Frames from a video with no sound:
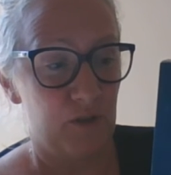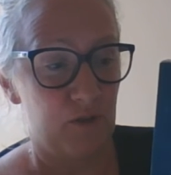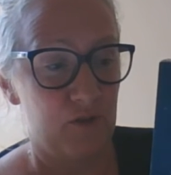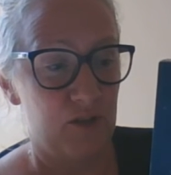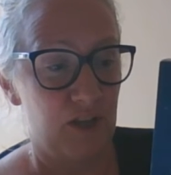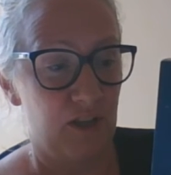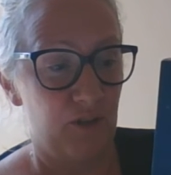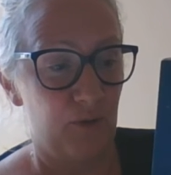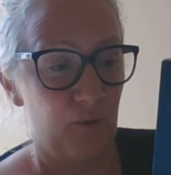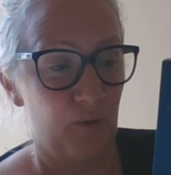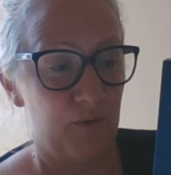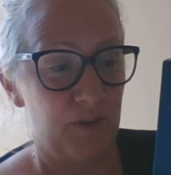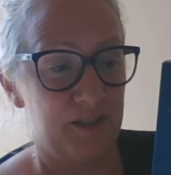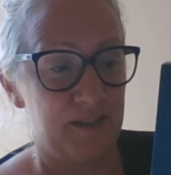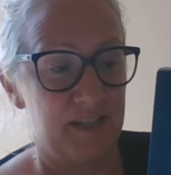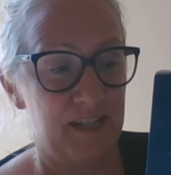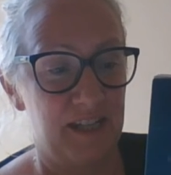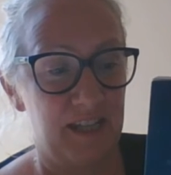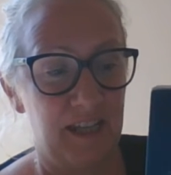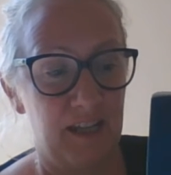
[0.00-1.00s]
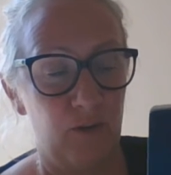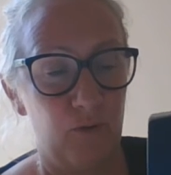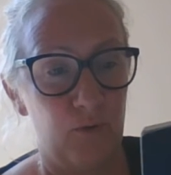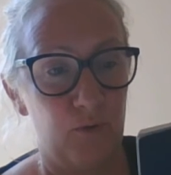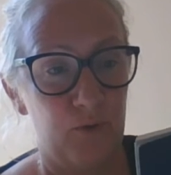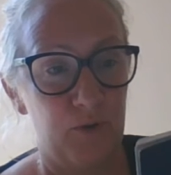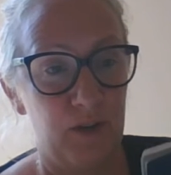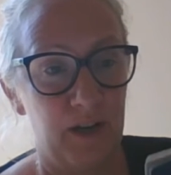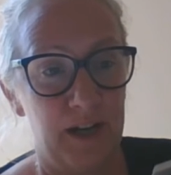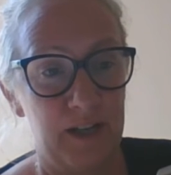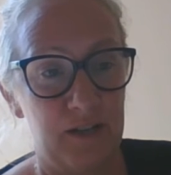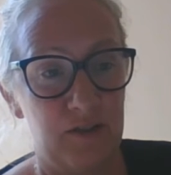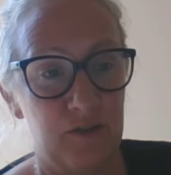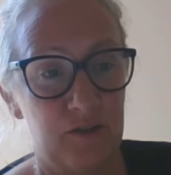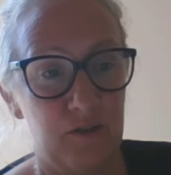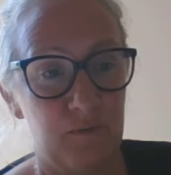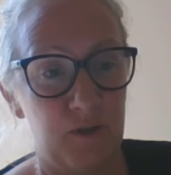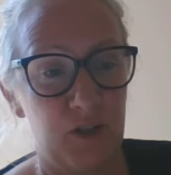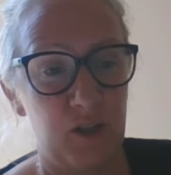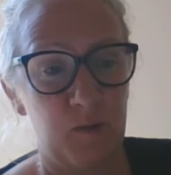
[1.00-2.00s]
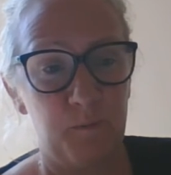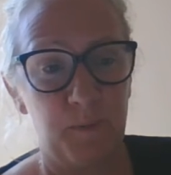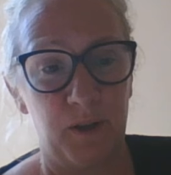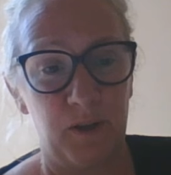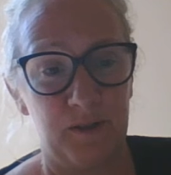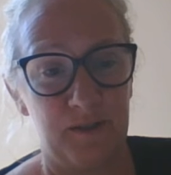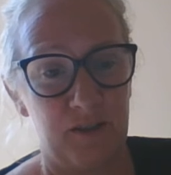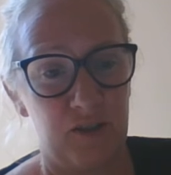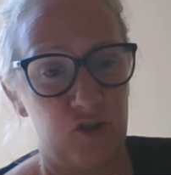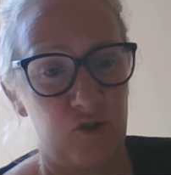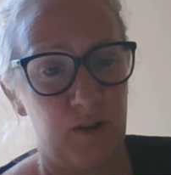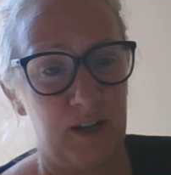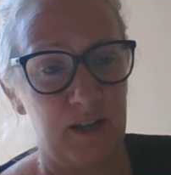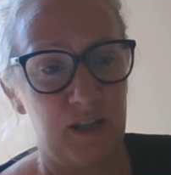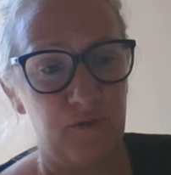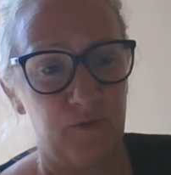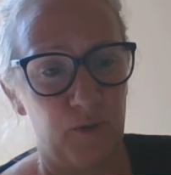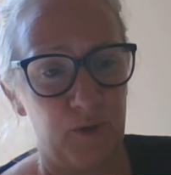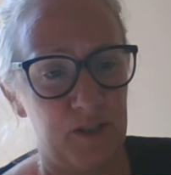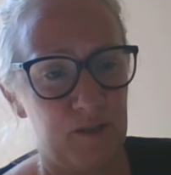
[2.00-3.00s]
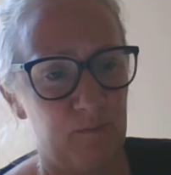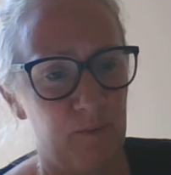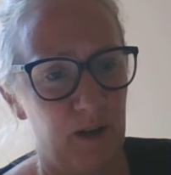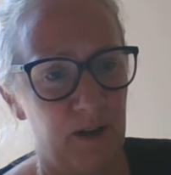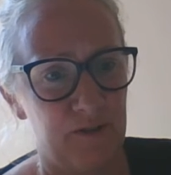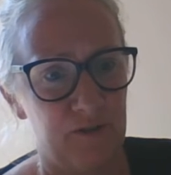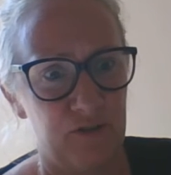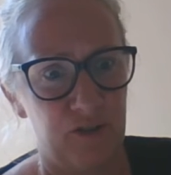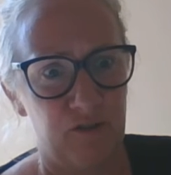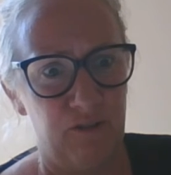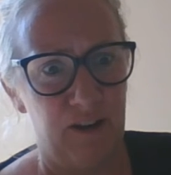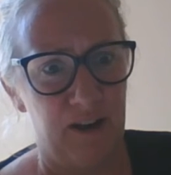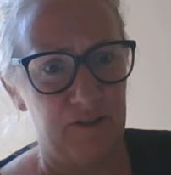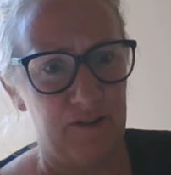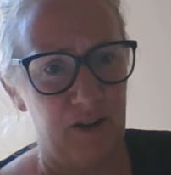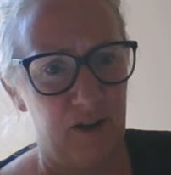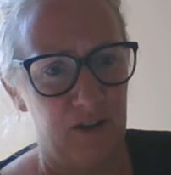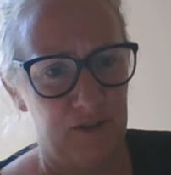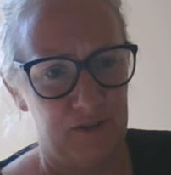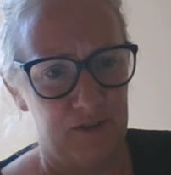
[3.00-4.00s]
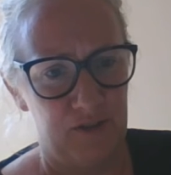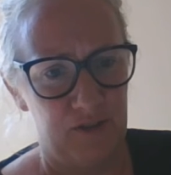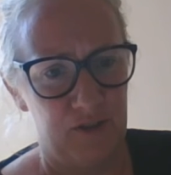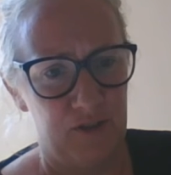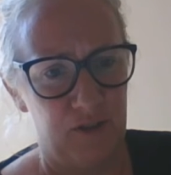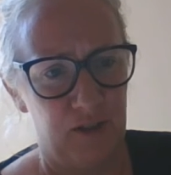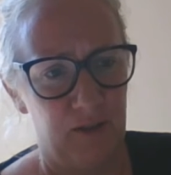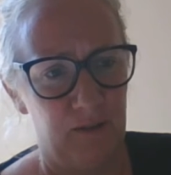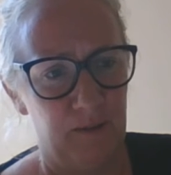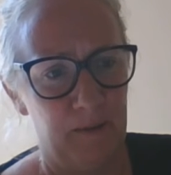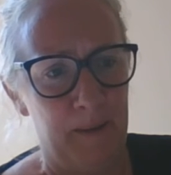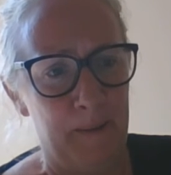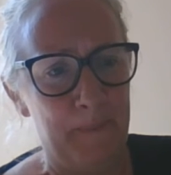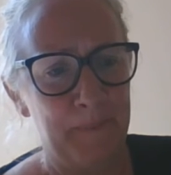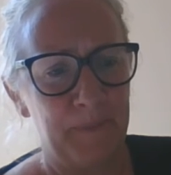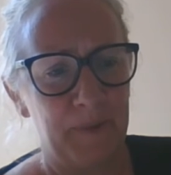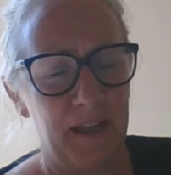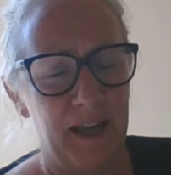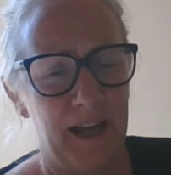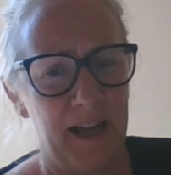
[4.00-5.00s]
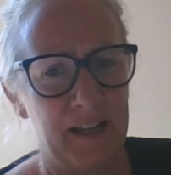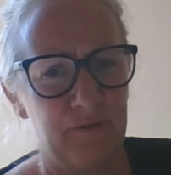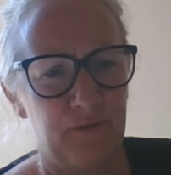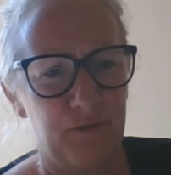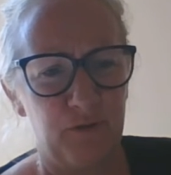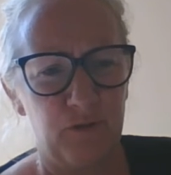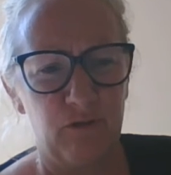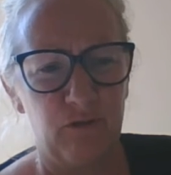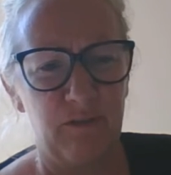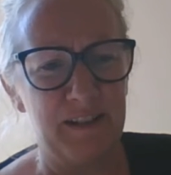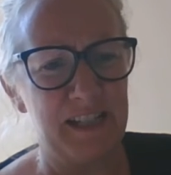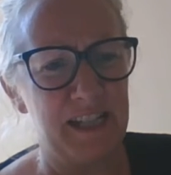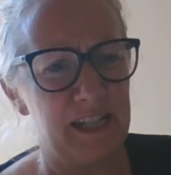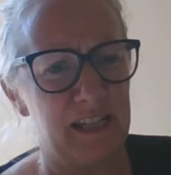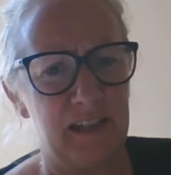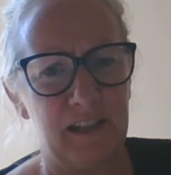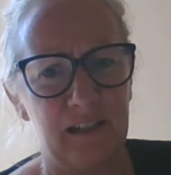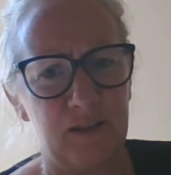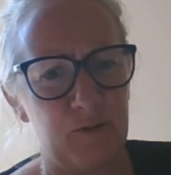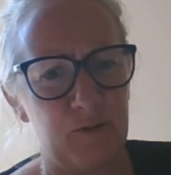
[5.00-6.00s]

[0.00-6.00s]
she thought that digging all night, just because a strange voice from under the ground asked us to, and for a ridiculous